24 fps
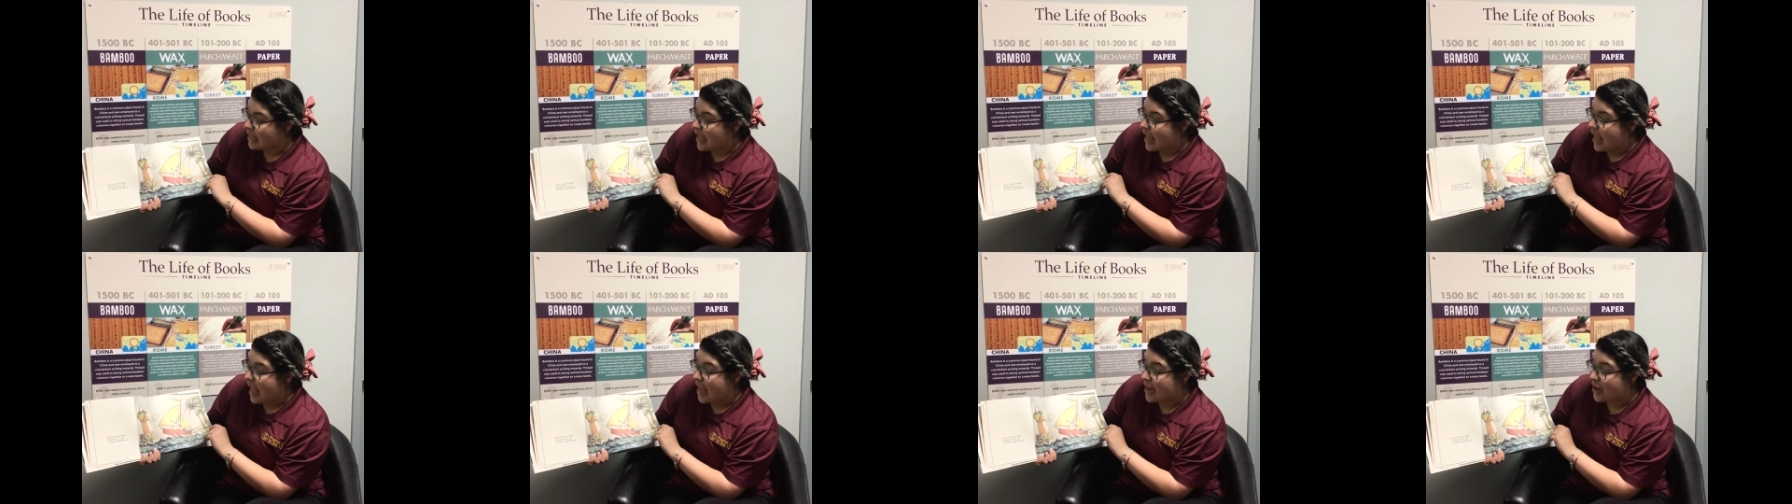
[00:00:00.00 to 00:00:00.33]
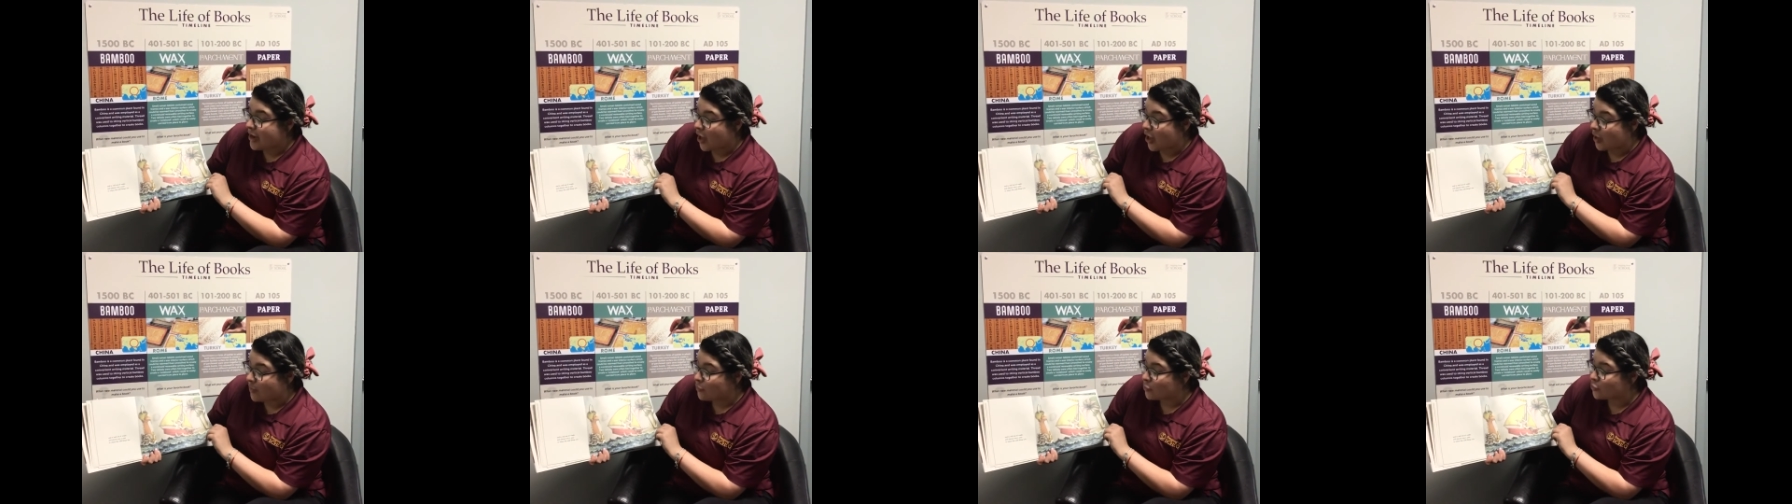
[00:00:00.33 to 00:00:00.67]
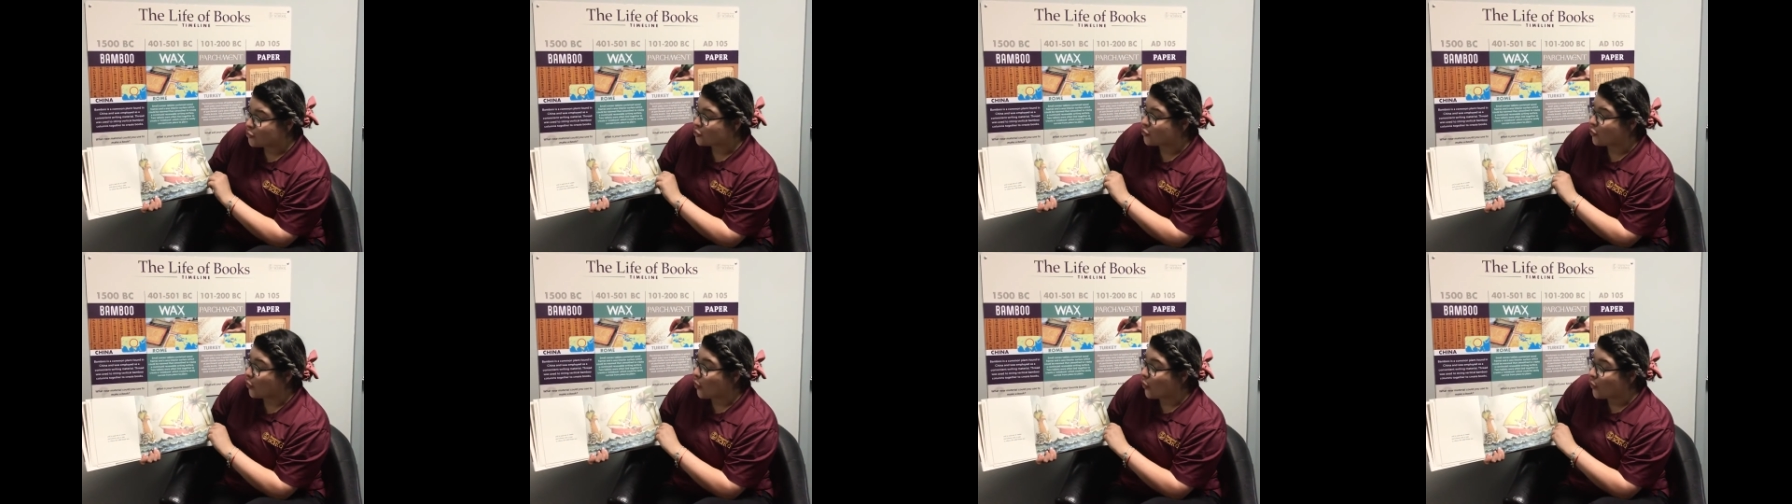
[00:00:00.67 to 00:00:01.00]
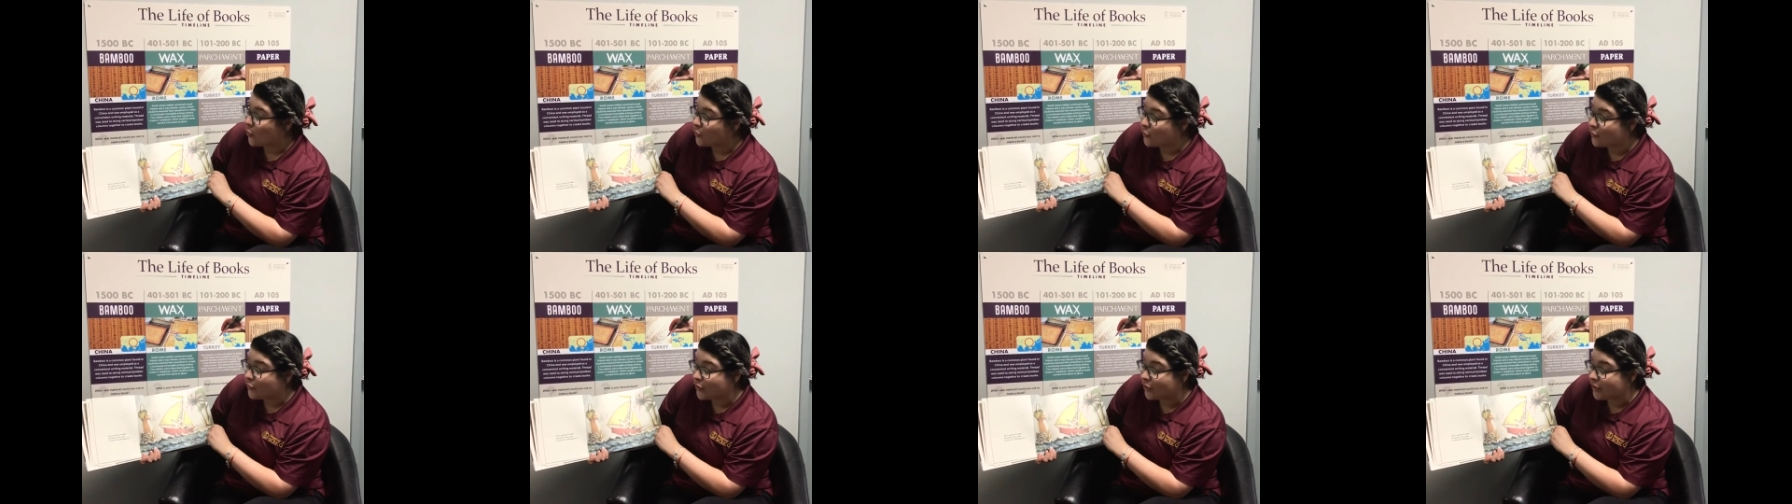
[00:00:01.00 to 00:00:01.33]
and almost
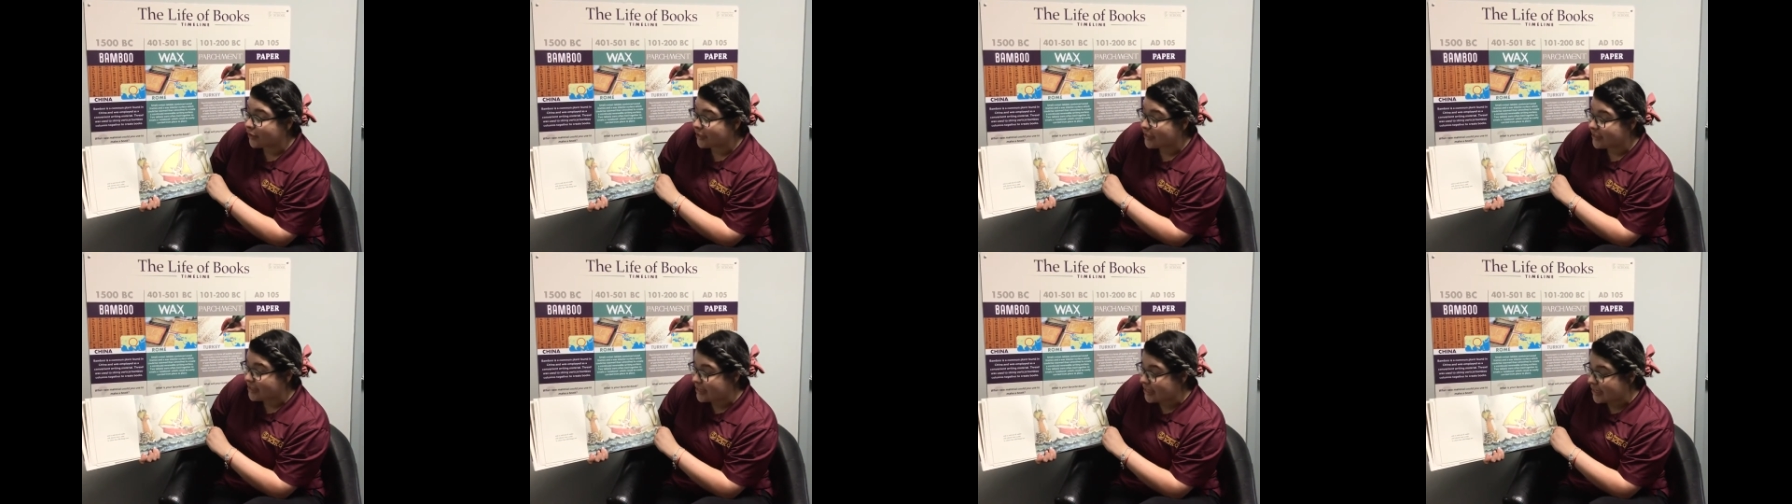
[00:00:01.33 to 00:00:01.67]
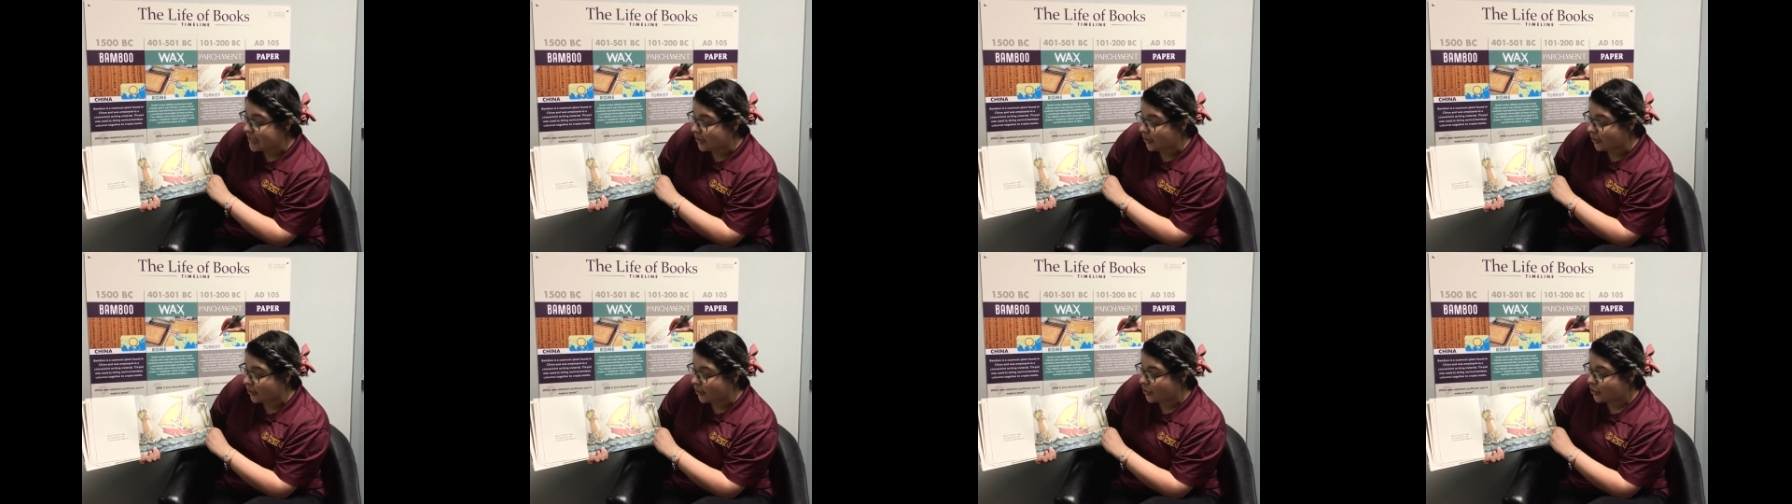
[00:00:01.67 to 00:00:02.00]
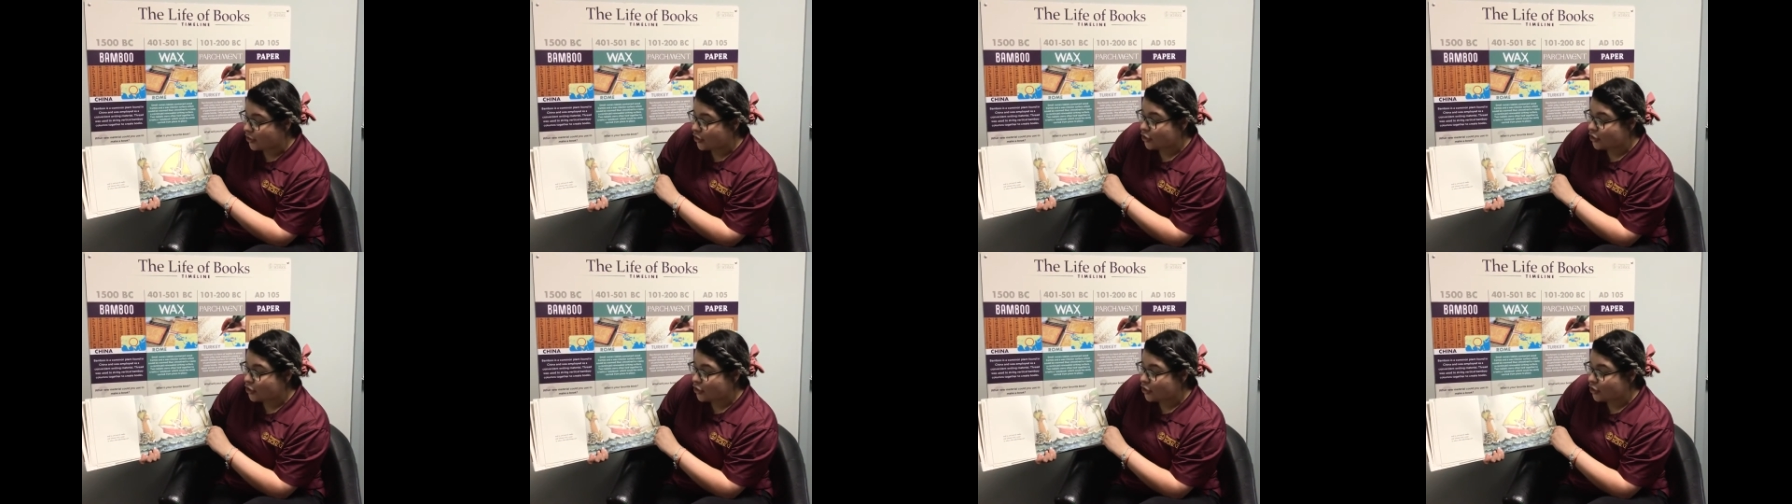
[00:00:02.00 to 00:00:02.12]
over a year,